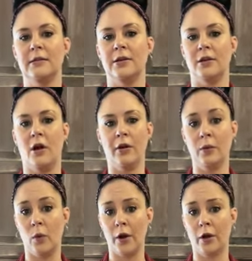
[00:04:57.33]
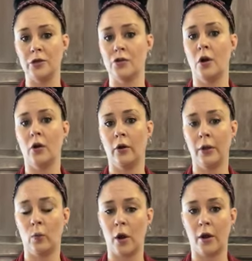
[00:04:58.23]
the Kangen water and Strong
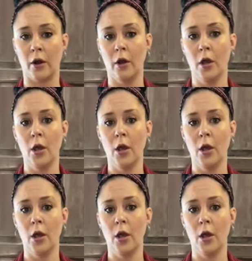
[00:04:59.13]
Kangen water